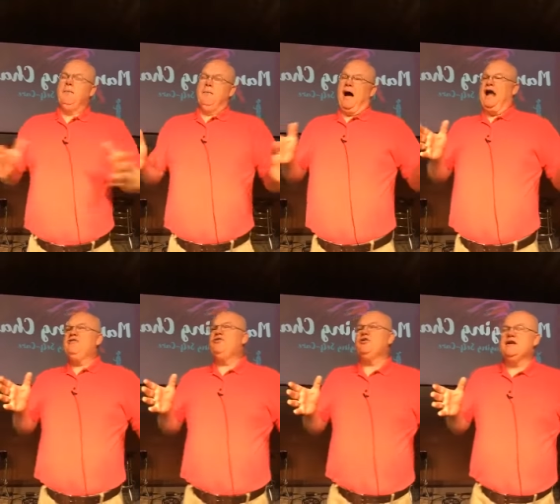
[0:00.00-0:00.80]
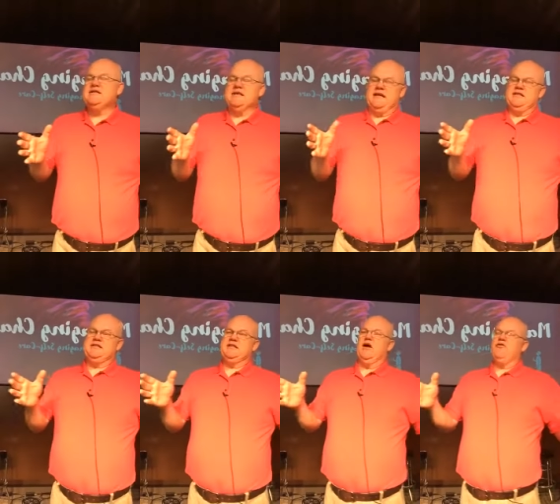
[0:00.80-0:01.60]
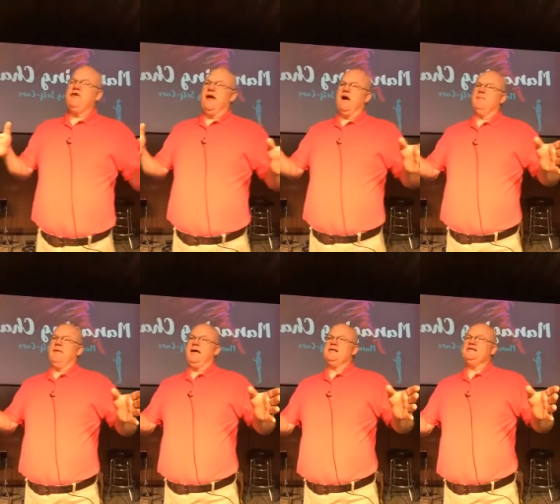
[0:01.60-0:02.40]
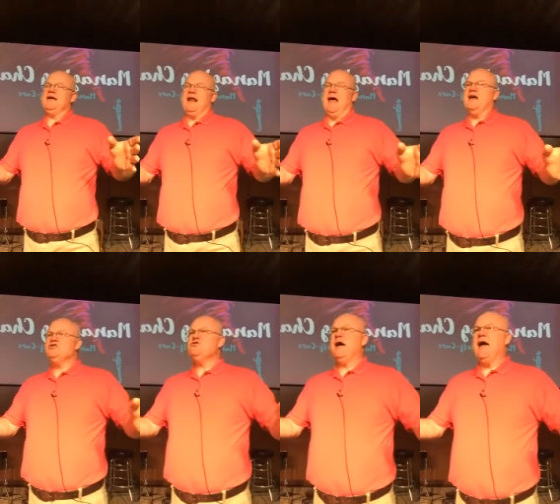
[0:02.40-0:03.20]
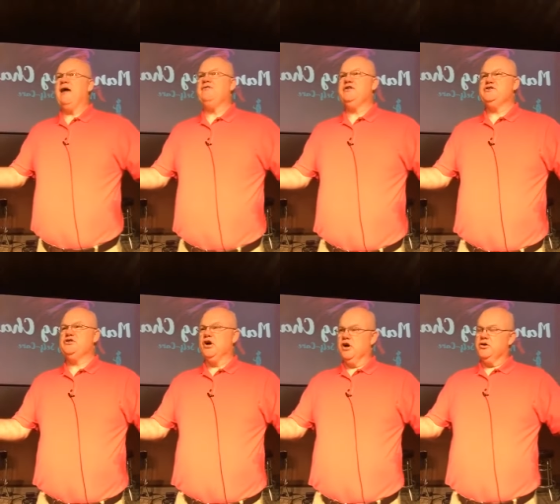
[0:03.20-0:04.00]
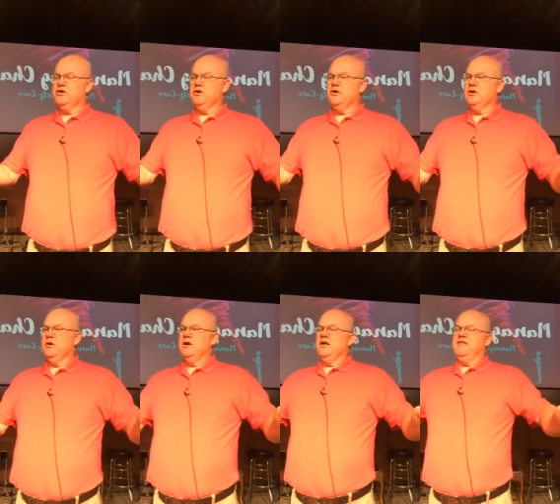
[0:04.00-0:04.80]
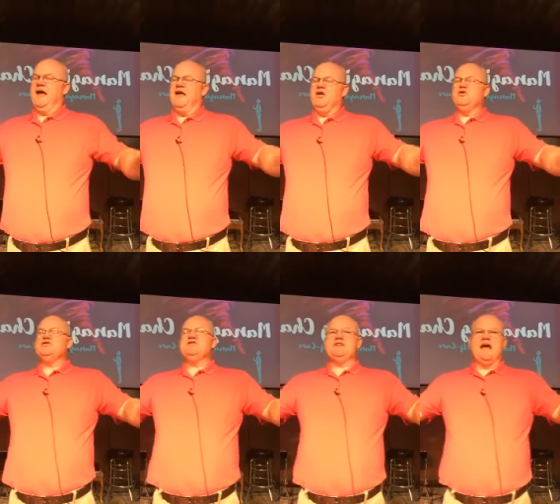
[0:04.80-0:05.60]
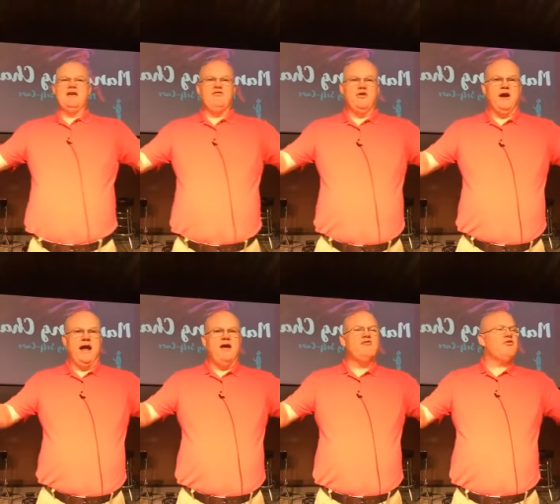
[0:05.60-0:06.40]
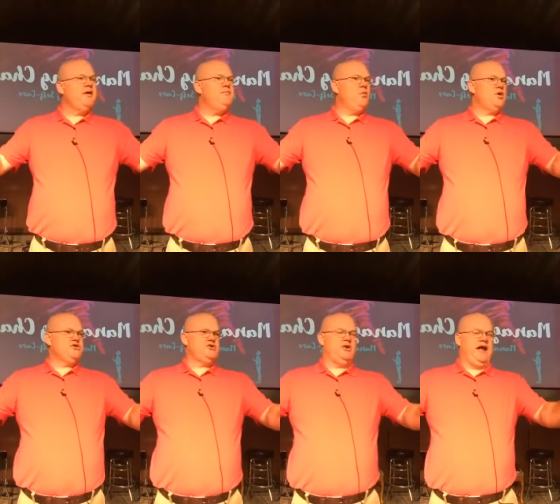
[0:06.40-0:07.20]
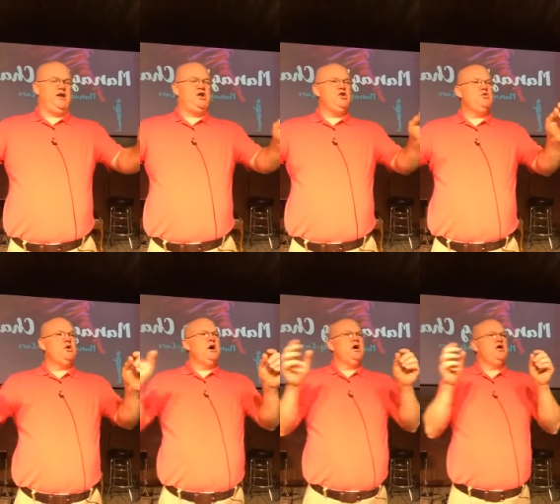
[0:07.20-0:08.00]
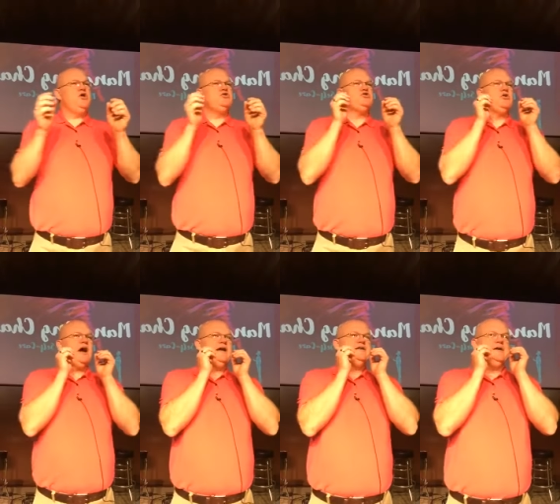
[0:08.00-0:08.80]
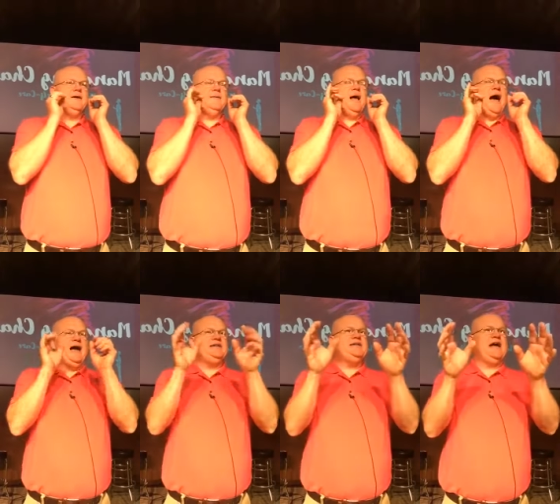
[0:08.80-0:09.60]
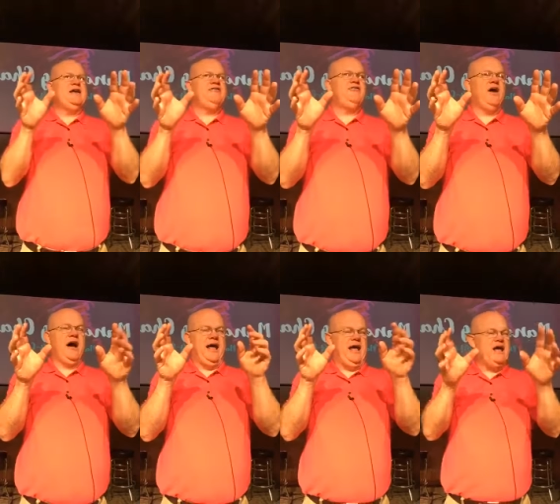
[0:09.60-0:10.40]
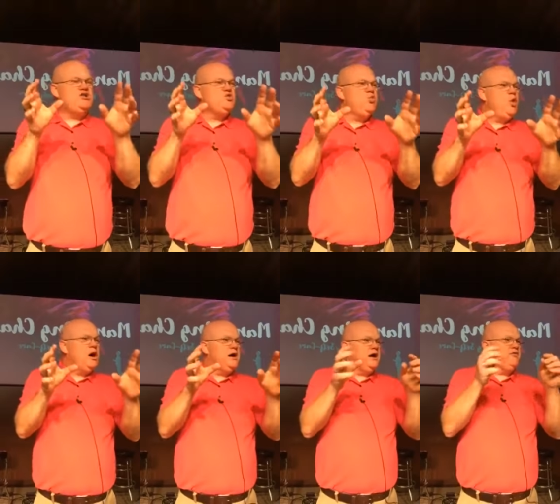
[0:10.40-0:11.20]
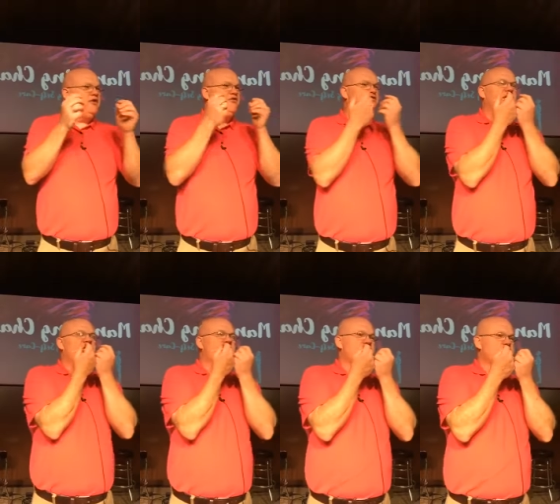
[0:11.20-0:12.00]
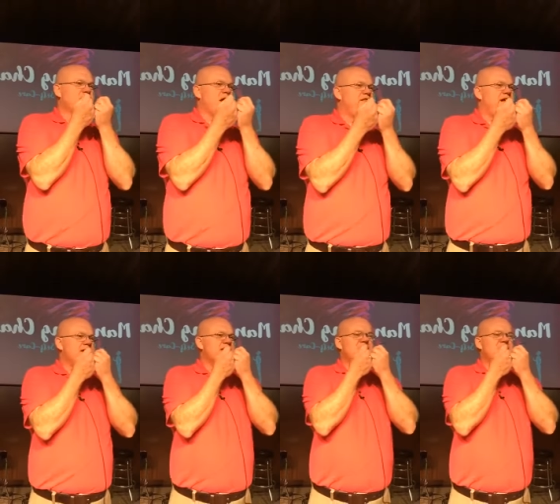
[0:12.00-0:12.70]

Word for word: Mindfulness in self-care means that as you have dessert, that you savor every morsel and you you try to identify each one of the flavors that is